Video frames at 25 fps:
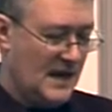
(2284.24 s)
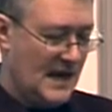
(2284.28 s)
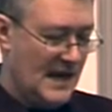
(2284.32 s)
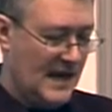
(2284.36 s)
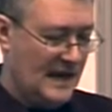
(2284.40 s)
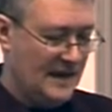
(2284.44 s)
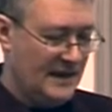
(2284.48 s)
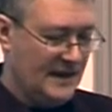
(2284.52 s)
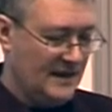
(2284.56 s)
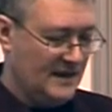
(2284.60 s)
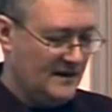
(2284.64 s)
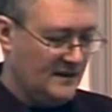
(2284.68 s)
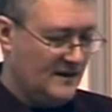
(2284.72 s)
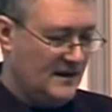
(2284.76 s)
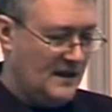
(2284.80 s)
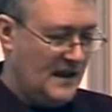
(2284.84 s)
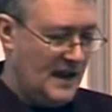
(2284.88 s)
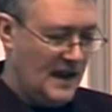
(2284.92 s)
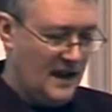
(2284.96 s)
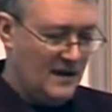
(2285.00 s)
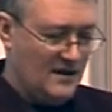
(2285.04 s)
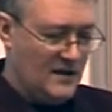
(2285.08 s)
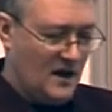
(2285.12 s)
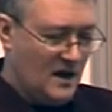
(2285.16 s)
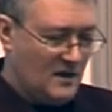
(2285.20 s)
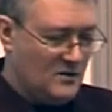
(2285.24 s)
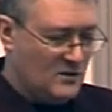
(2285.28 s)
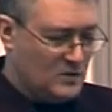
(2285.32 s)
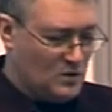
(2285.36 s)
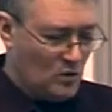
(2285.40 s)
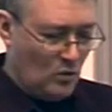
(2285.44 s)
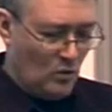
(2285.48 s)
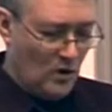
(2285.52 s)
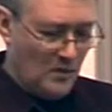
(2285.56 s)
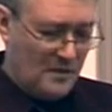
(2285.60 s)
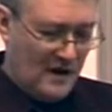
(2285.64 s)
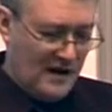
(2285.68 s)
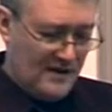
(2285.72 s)
and it knows
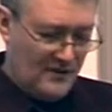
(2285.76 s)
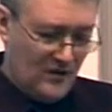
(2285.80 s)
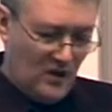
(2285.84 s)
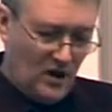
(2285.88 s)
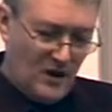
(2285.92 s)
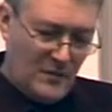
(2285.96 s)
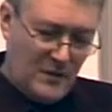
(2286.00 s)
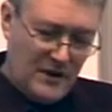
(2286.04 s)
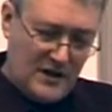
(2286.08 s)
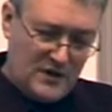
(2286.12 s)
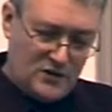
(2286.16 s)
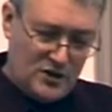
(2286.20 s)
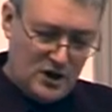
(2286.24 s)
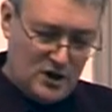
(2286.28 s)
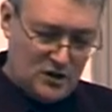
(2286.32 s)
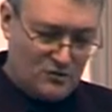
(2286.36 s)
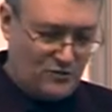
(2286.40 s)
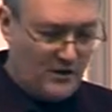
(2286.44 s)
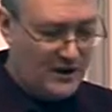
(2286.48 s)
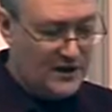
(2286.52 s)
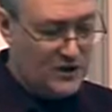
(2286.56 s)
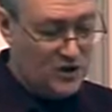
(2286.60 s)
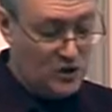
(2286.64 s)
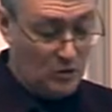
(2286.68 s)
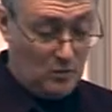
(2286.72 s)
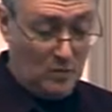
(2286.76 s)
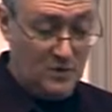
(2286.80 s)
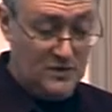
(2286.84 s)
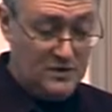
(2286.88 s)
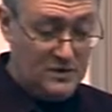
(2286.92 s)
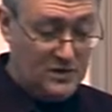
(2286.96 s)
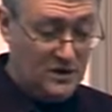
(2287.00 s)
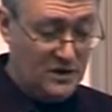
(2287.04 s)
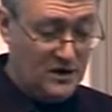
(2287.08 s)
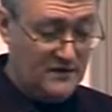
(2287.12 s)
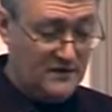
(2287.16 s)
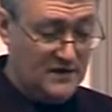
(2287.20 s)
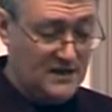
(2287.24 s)
all about the IP address range on one
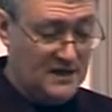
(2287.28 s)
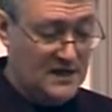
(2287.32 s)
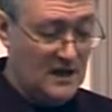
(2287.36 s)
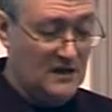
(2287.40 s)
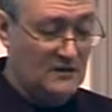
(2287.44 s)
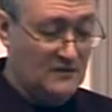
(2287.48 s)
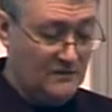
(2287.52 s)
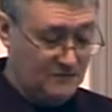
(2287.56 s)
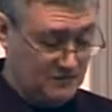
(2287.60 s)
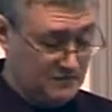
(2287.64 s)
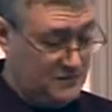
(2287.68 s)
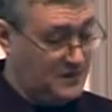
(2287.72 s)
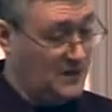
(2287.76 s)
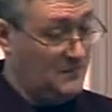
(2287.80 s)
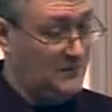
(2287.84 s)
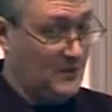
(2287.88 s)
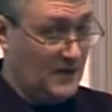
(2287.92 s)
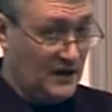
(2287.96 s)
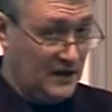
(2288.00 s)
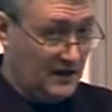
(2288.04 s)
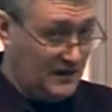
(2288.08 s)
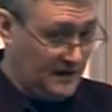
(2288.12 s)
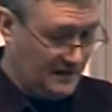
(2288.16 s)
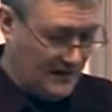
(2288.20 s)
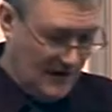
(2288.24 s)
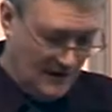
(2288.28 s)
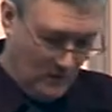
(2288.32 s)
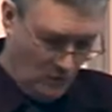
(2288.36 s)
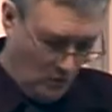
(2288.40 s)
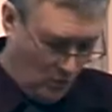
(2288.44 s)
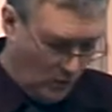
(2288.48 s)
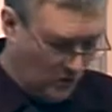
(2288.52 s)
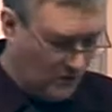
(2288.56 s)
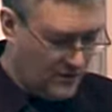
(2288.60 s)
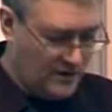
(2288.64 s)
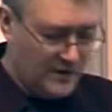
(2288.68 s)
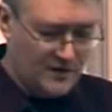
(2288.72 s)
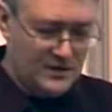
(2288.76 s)
side of itself, typically that
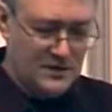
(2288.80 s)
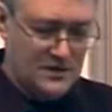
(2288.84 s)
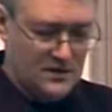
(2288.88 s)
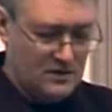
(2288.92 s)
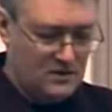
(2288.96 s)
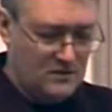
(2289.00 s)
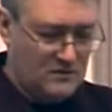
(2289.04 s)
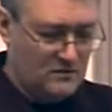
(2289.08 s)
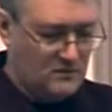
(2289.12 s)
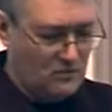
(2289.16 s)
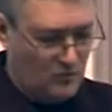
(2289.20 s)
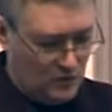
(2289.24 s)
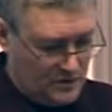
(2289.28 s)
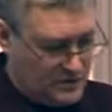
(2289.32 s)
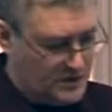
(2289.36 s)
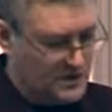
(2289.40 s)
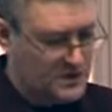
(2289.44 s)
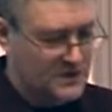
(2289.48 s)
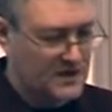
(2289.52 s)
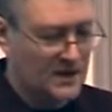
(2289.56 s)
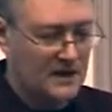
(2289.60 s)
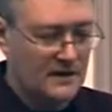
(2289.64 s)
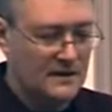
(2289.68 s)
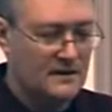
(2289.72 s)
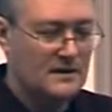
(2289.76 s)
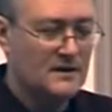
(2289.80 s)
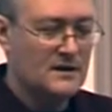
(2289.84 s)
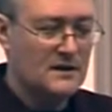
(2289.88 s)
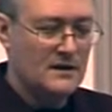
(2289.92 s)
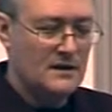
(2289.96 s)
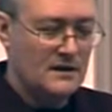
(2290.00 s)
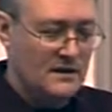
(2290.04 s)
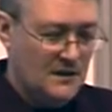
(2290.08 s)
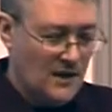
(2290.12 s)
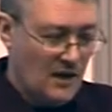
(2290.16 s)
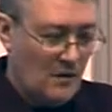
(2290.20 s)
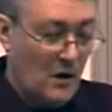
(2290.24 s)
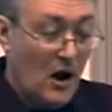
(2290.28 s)
192.168,
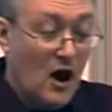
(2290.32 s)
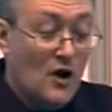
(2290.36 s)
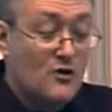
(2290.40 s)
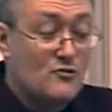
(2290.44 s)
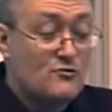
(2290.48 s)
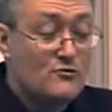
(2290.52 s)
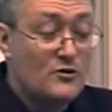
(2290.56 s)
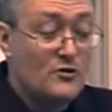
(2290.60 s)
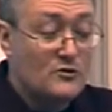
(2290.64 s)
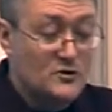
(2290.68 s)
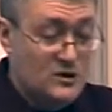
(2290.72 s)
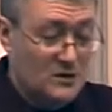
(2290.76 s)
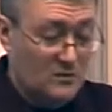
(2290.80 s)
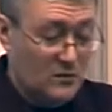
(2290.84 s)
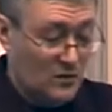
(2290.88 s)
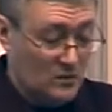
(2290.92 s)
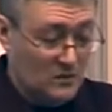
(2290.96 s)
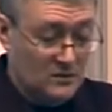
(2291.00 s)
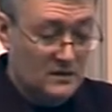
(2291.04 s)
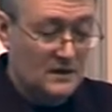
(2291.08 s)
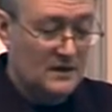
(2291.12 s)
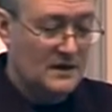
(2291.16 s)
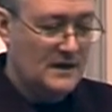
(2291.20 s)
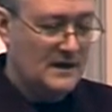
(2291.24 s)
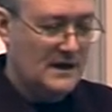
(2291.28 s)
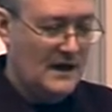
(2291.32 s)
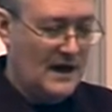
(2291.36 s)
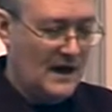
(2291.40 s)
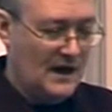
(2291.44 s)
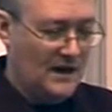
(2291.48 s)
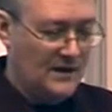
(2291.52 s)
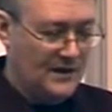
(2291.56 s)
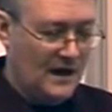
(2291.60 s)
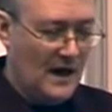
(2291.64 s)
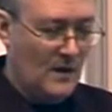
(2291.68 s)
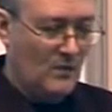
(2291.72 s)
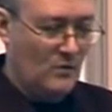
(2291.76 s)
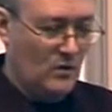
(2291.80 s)
unroutable
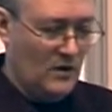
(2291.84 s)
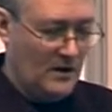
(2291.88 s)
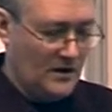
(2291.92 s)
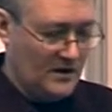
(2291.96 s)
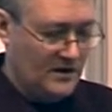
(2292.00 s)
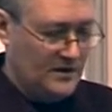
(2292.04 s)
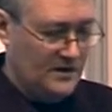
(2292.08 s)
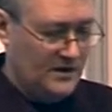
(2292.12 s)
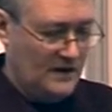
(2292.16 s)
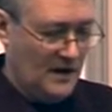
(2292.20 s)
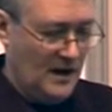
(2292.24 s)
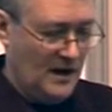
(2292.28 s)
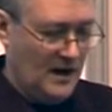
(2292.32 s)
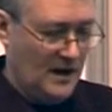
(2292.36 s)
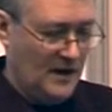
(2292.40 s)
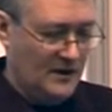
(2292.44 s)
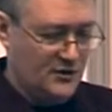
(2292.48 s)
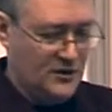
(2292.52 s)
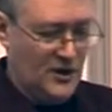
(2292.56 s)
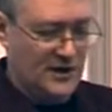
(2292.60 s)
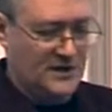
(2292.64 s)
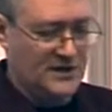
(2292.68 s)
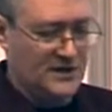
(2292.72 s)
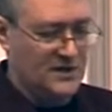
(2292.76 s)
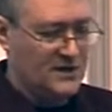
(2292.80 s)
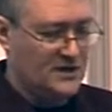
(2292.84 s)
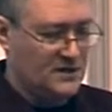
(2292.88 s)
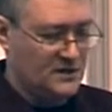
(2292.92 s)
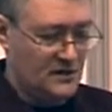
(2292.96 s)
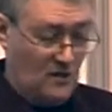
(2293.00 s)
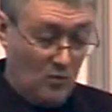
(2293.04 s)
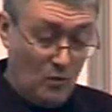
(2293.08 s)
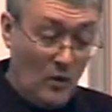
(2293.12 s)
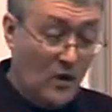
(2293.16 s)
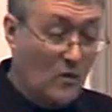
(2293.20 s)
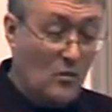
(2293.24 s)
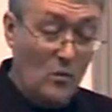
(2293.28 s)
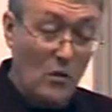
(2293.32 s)
network addresses
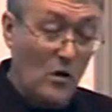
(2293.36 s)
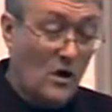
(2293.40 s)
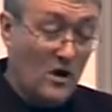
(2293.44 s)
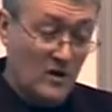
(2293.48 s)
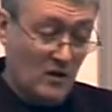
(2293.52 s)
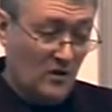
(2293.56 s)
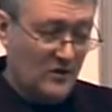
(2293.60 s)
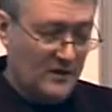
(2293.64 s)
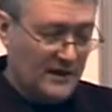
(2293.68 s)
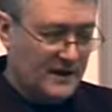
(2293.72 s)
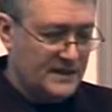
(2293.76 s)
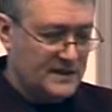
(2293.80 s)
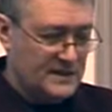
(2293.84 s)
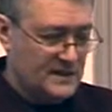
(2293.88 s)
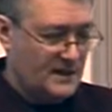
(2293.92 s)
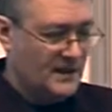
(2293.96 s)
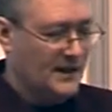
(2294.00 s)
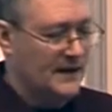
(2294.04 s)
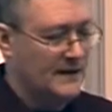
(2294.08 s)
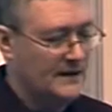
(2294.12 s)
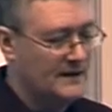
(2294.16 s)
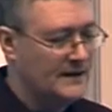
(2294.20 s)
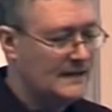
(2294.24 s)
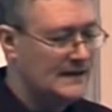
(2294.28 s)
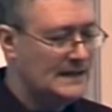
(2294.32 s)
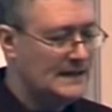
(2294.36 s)
that won't work on the internet.